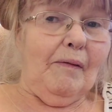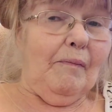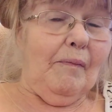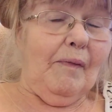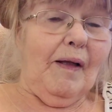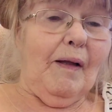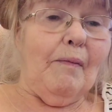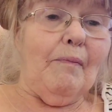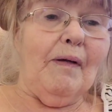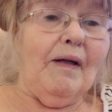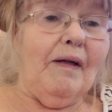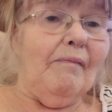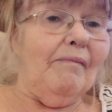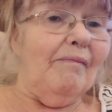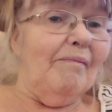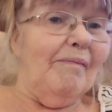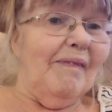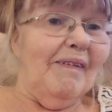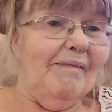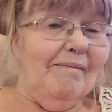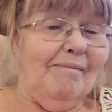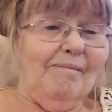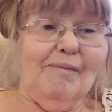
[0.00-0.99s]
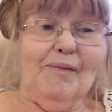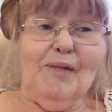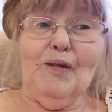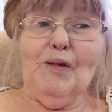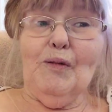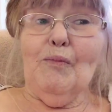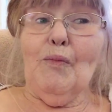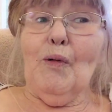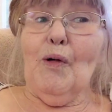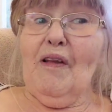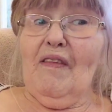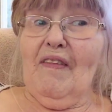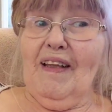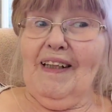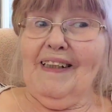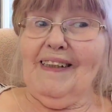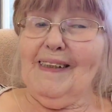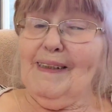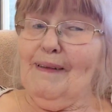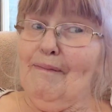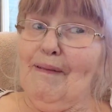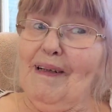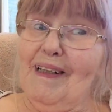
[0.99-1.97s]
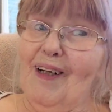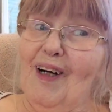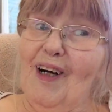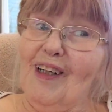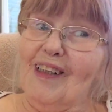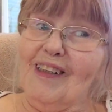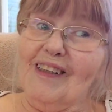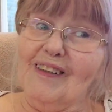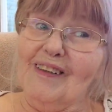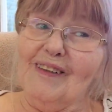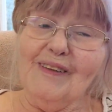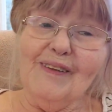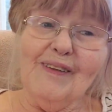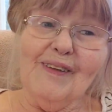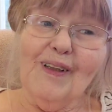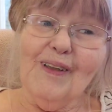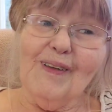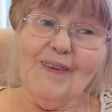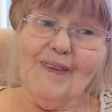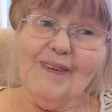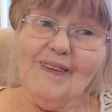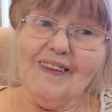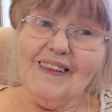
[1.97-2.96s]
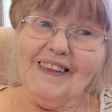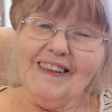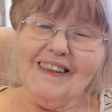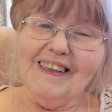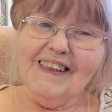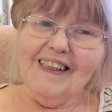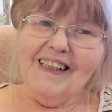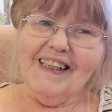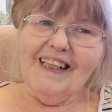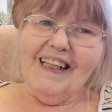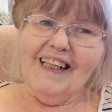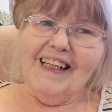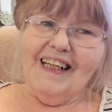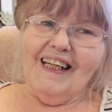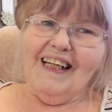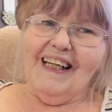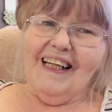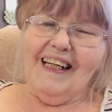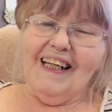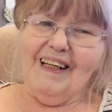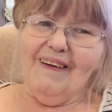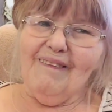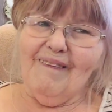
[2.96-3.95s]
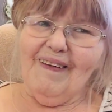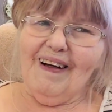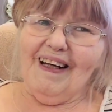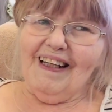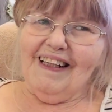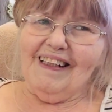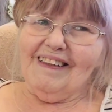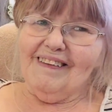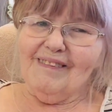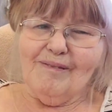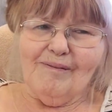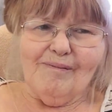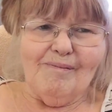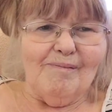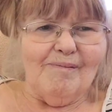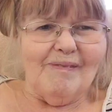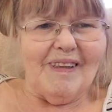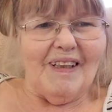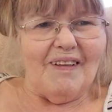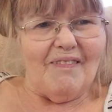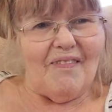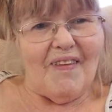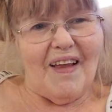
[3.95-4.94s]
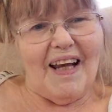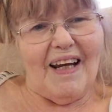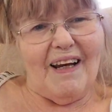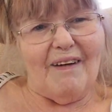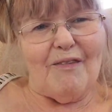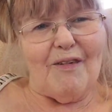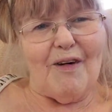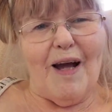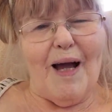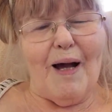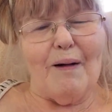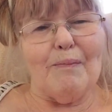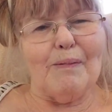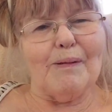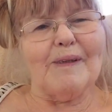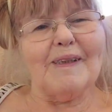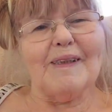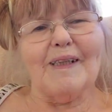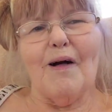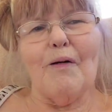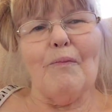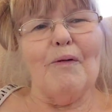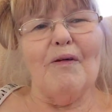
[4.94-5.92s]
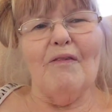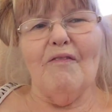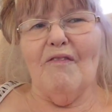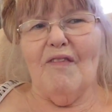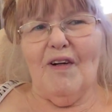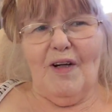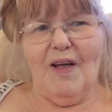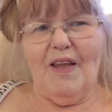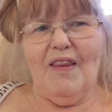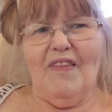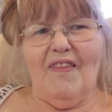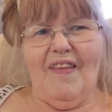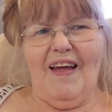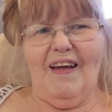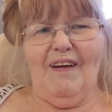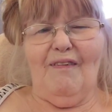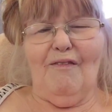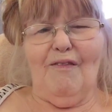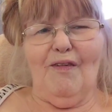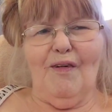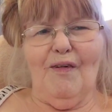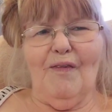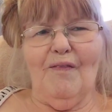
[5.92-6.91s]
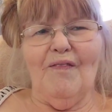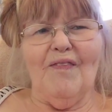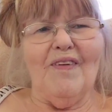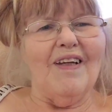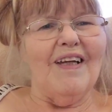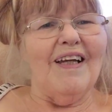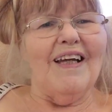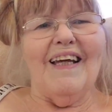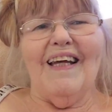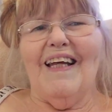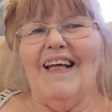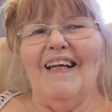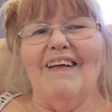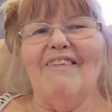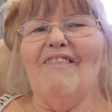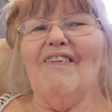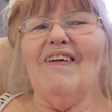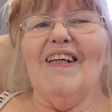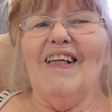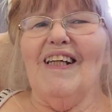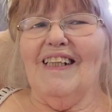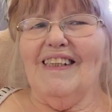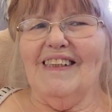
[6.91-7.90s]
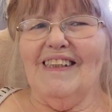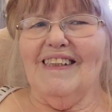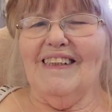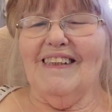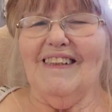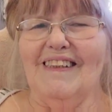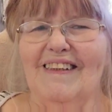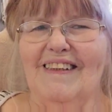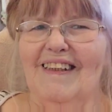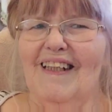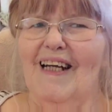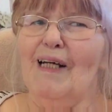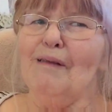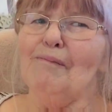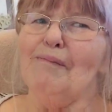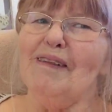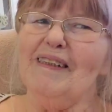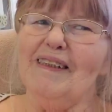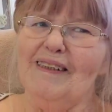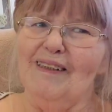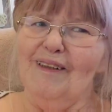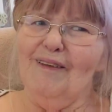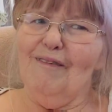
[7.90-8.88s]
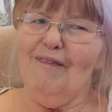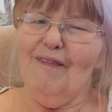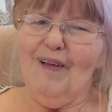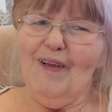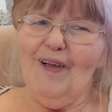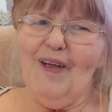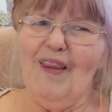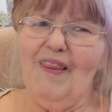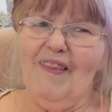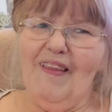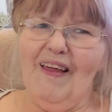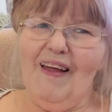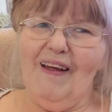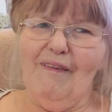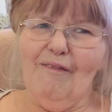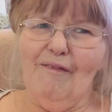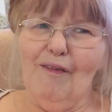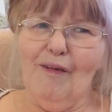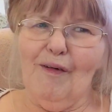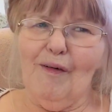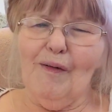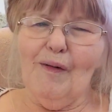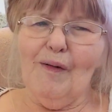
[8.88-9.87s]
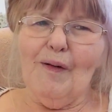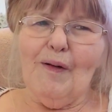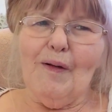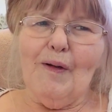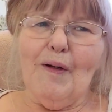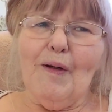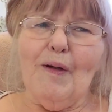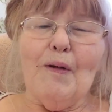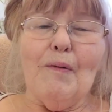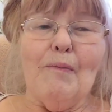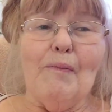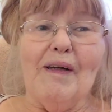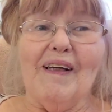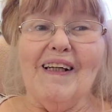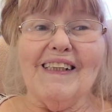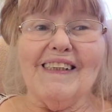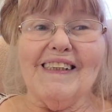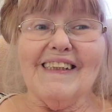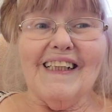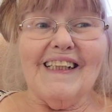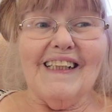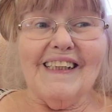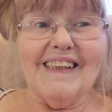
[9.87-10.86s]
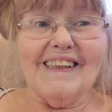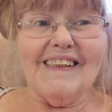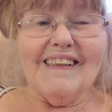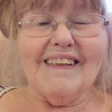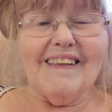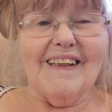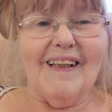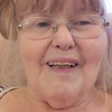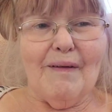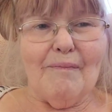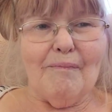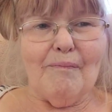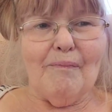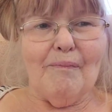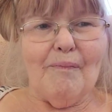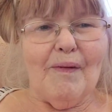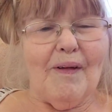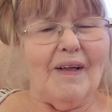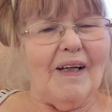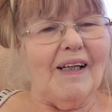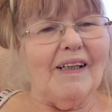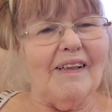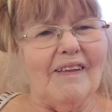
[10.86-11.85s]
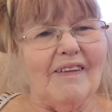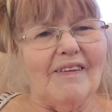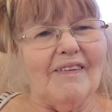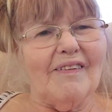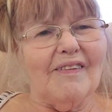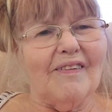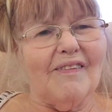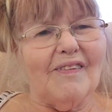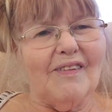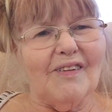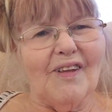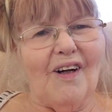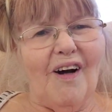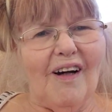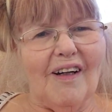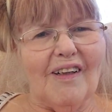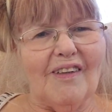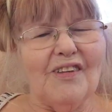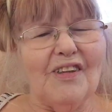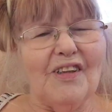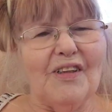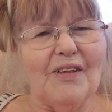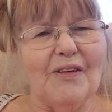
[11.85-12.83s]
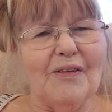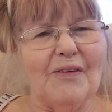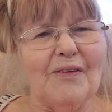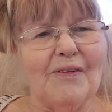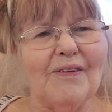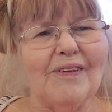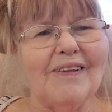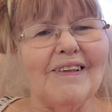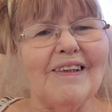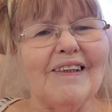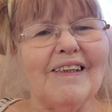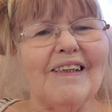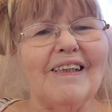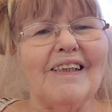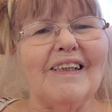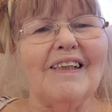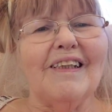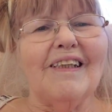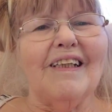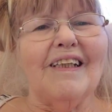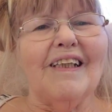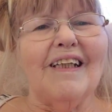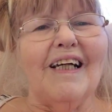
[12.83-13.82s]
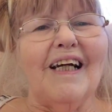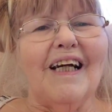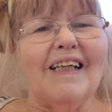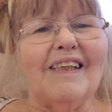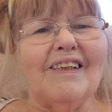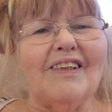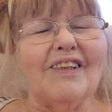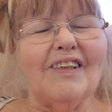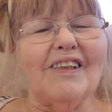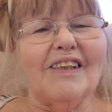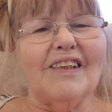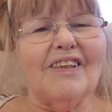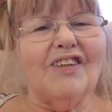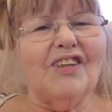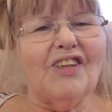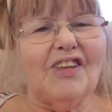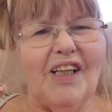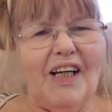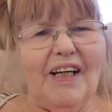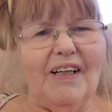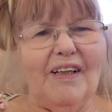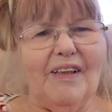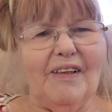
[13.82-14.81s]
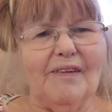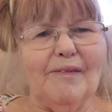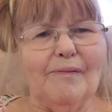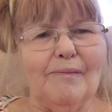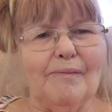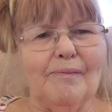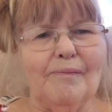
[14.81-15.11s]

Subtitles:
let me do more things in my garden. Who knows? Anyway, if that ever happens, I'll be very thankful. And if it doesn't, I'm still very thankful because I get to come and talk to you and just share